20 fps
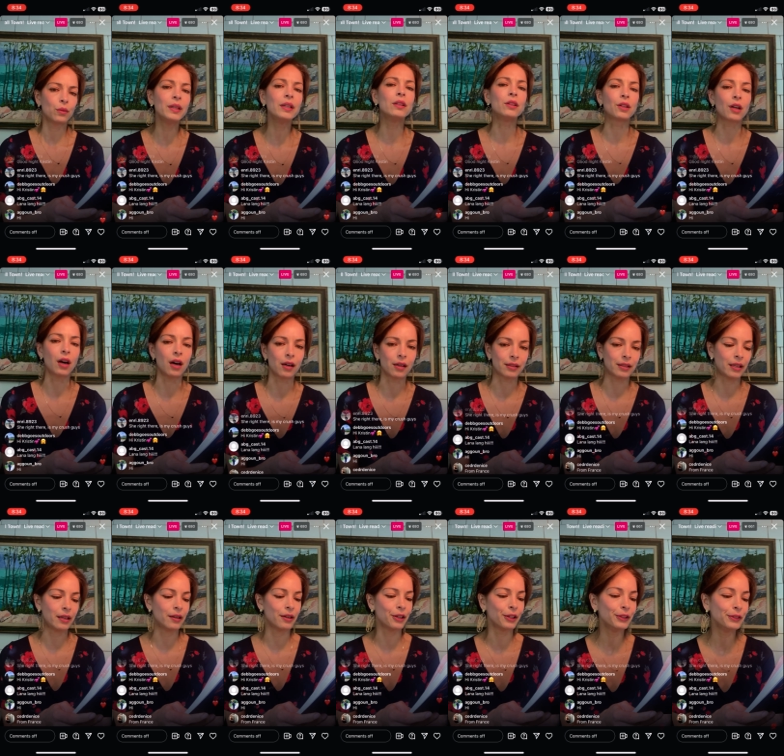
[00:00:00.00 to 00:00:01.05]

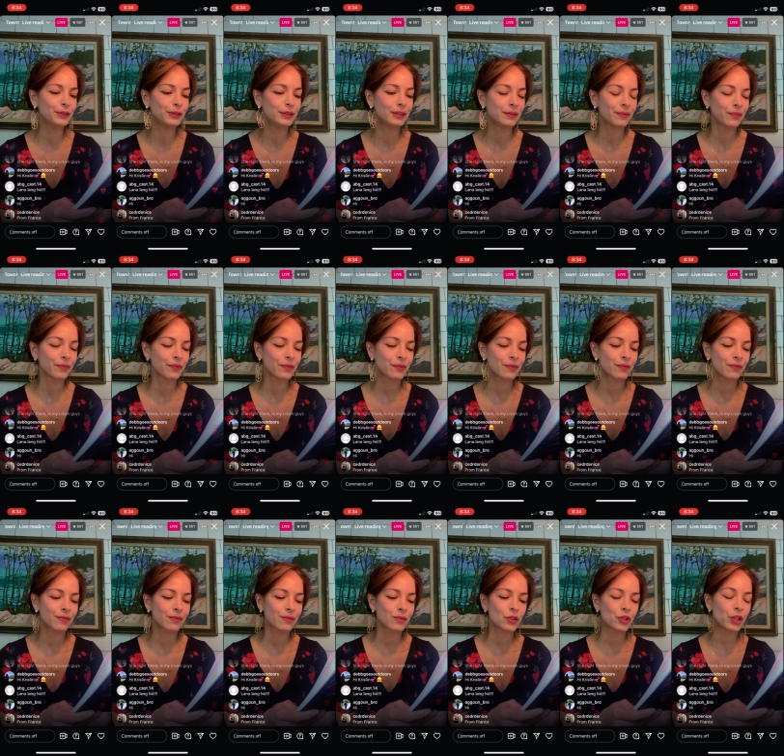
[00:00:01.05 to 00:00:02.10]
Wilcox here.
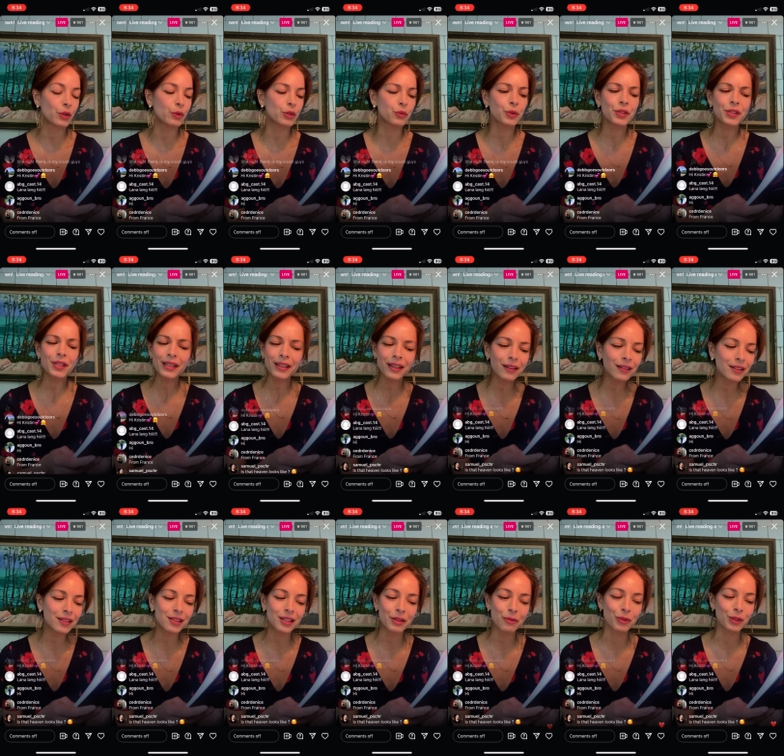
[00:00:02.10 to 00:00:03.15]
She was
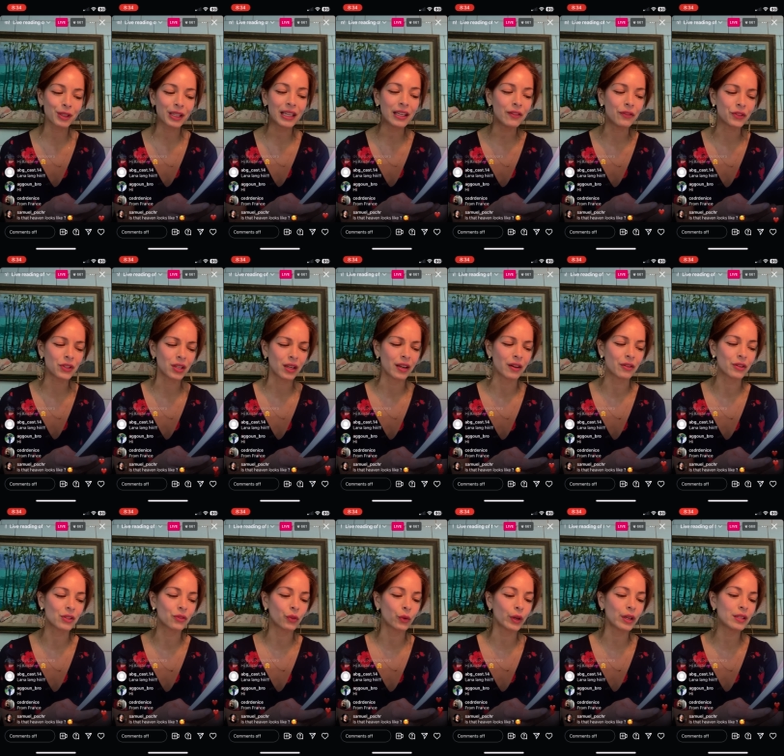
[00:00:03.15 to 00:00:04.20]
ridiculously relieved to hear
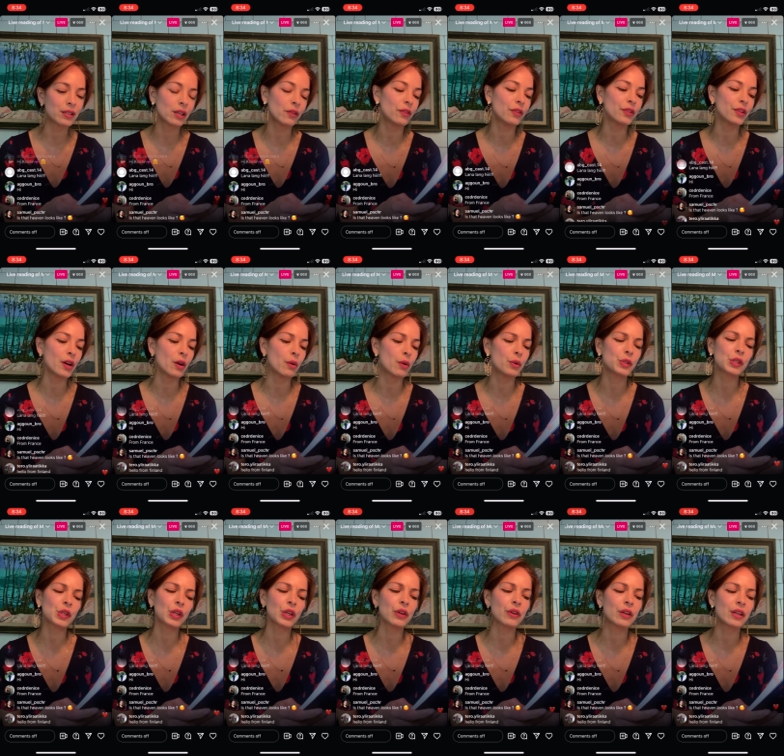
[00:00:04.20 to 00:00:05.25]
his voice, even though it
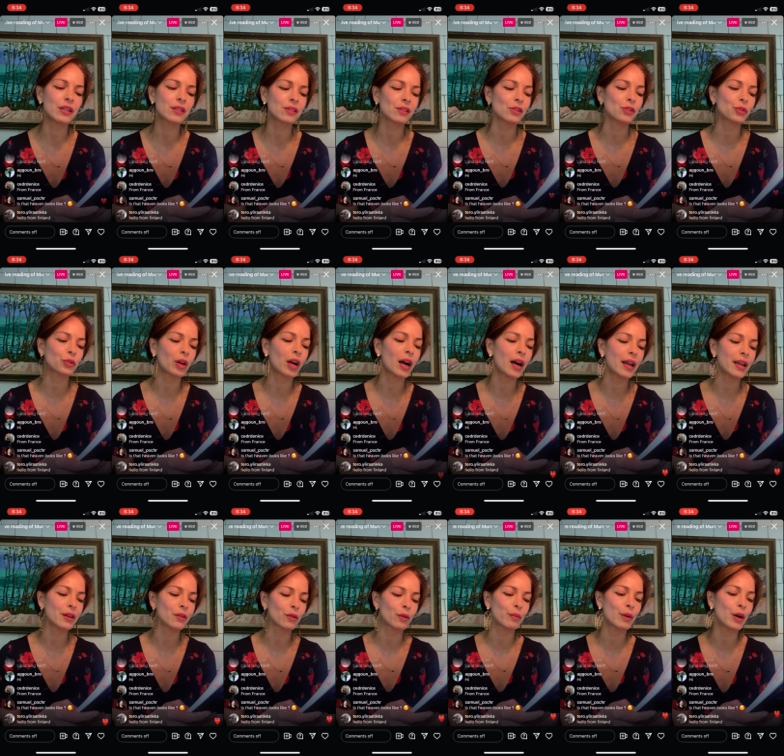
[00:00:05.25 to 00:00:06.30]
was curiously
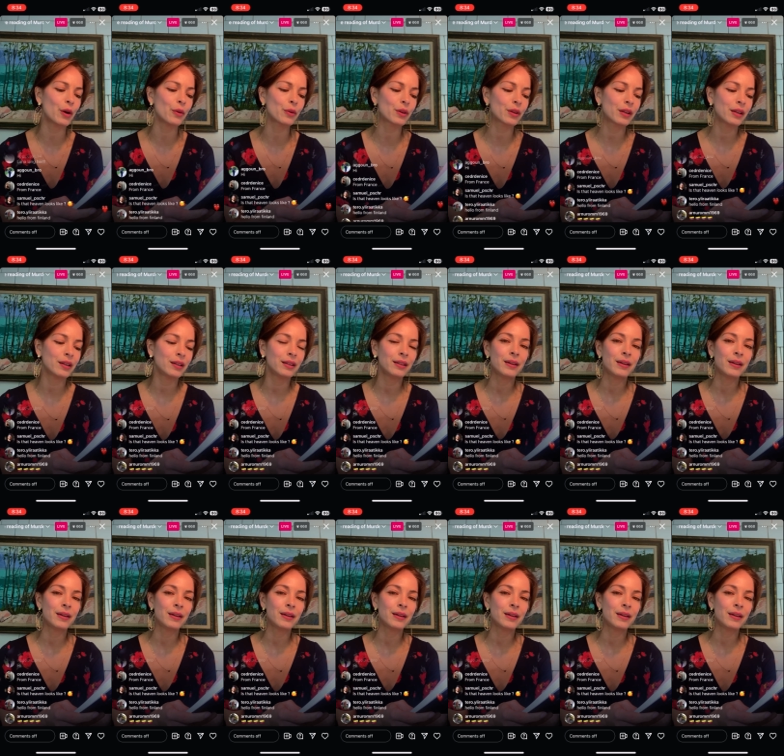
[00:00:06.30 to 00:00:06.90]
dry and remote.